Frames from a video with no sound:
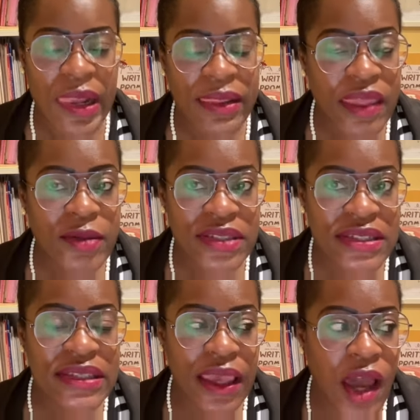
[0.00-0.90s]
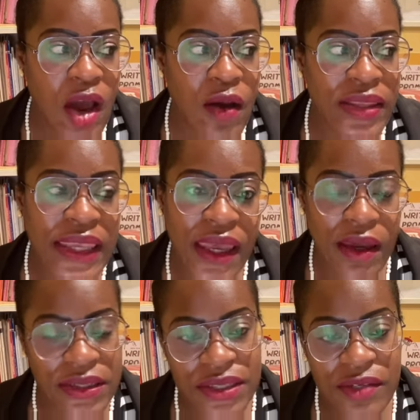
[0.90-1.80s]
They'll just say, oh yeah, I
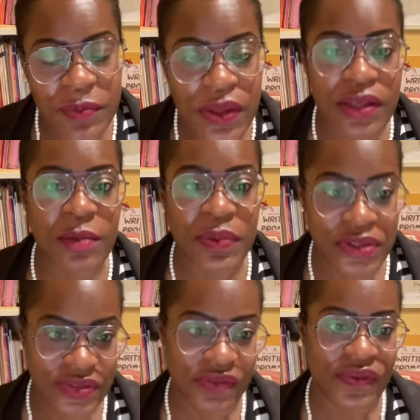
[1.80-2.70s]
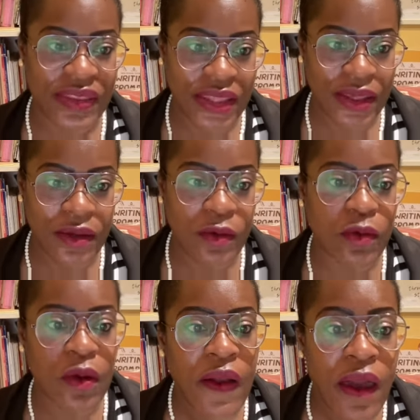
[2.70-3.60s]
should have put an apostrophe there,
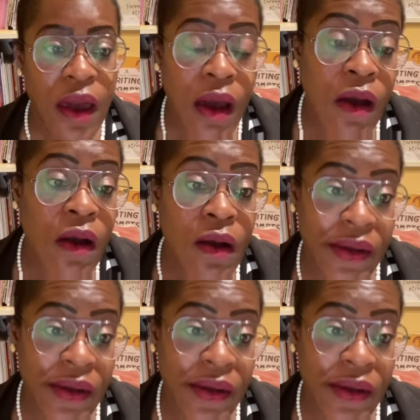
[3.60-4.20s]
or oh,